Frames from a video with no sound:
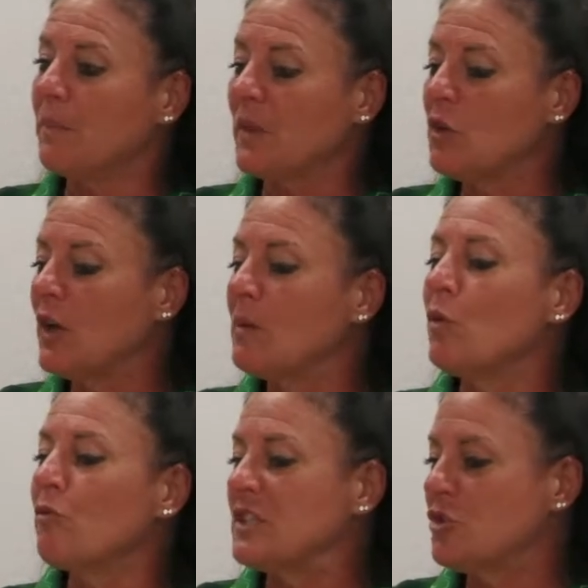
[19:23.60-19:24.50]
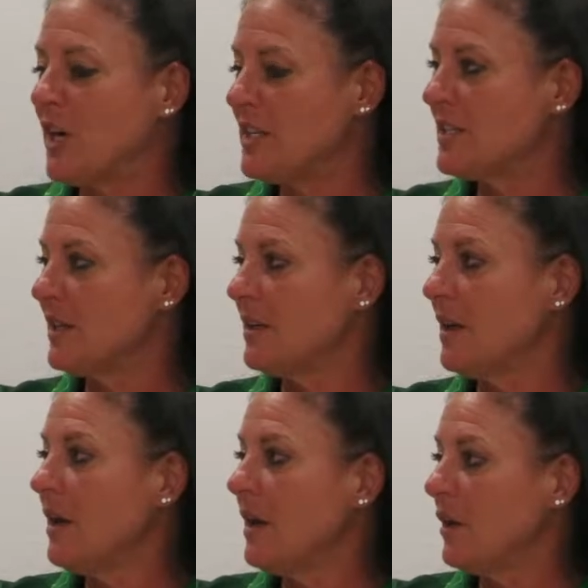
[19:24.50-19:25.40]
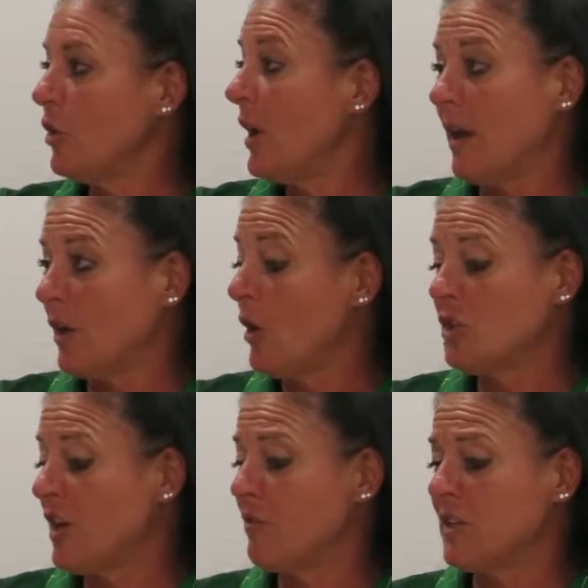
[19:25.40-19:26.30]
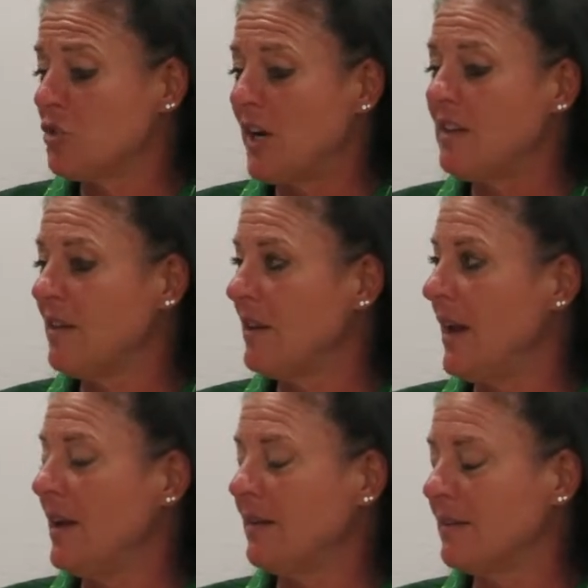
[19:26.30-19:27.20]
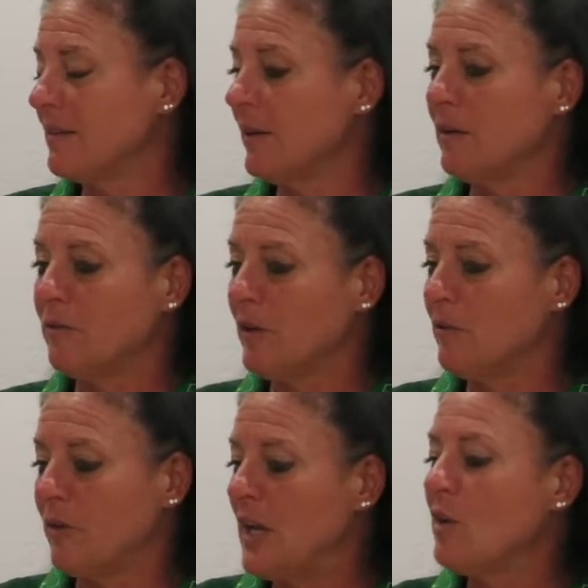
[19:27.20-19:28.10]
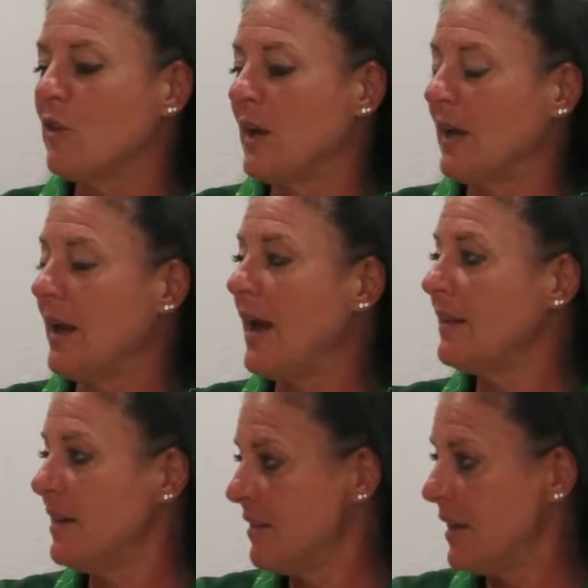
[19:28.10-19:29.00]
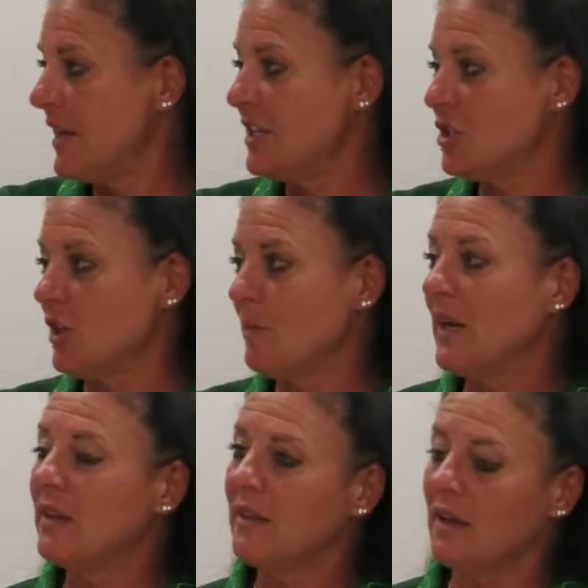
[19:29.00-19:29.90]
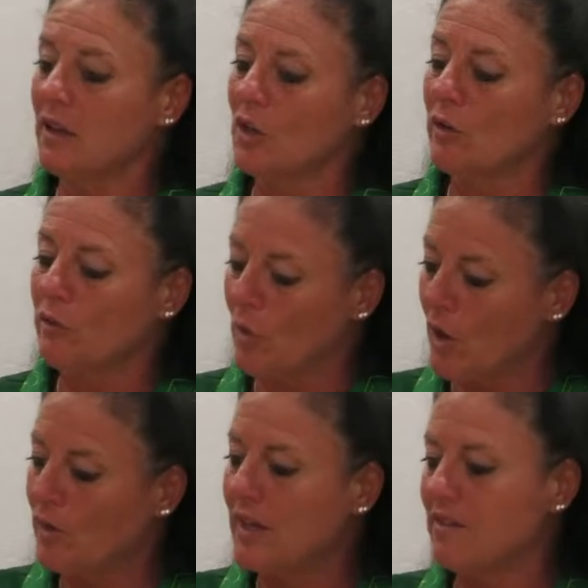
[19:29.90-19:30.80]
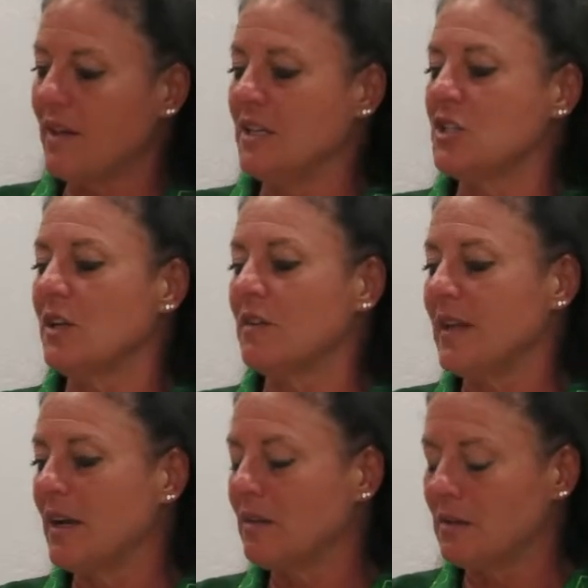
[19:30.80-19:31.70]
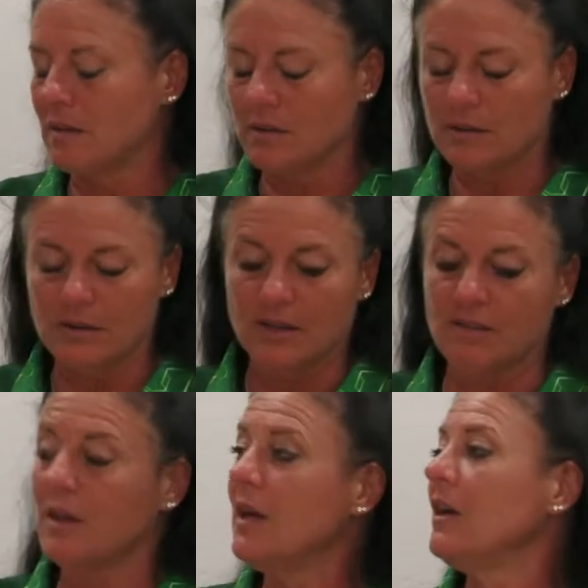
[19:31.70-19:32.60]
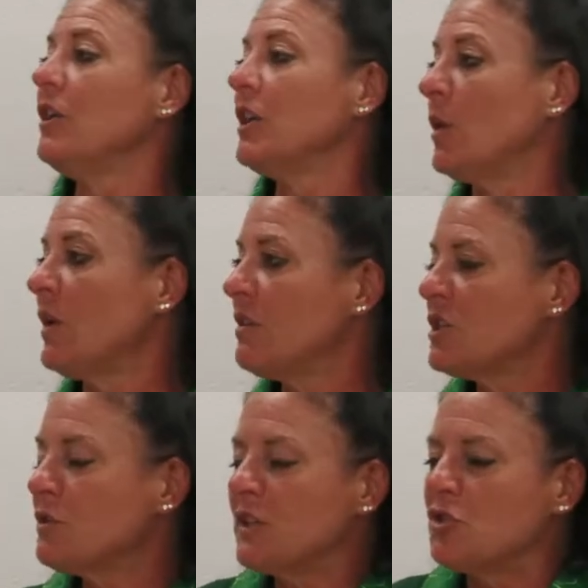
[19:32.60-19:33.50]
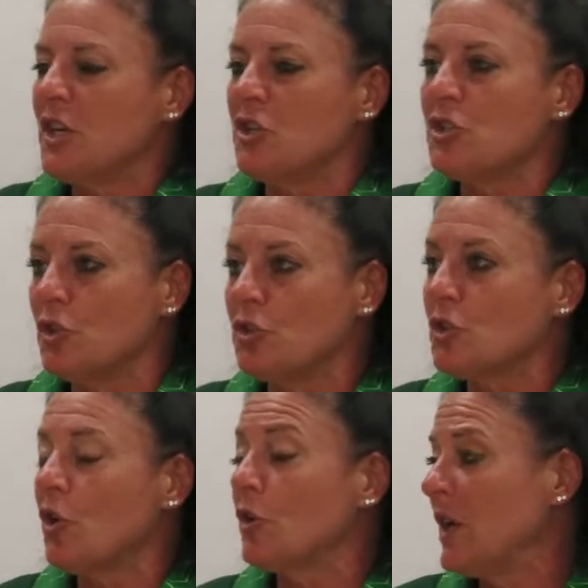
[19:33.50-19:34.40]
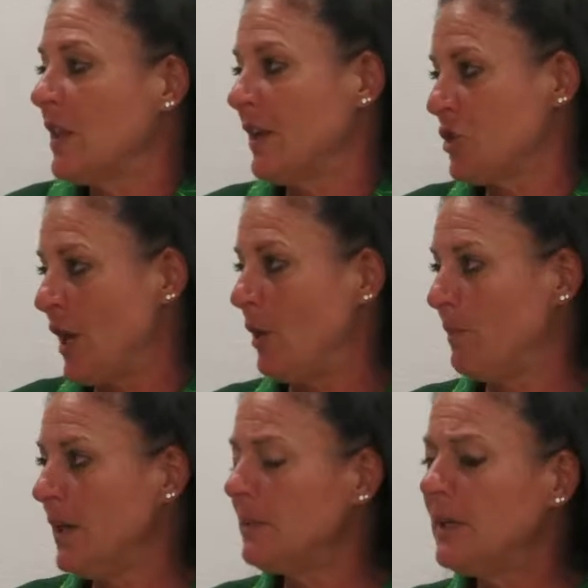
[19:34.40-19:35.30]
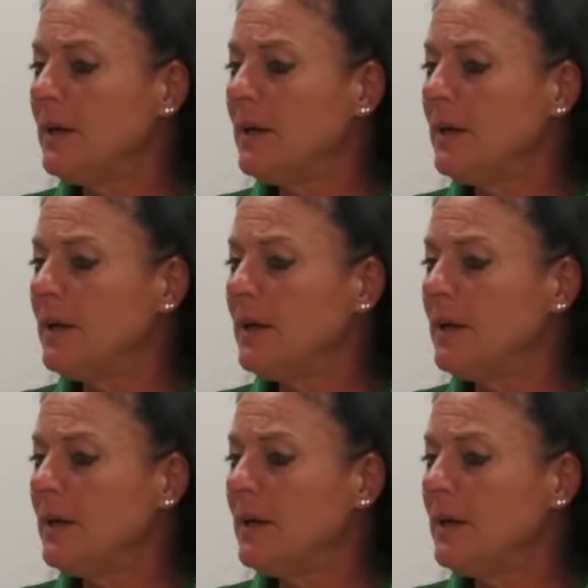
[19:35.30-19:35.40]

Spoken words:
You get more frustrated. A coach gets frustrated, and if any of the athletes get injured, but I think, you know, if your own gets injured, it's like, you know, it's just frustrating. You just can't do anything to help them.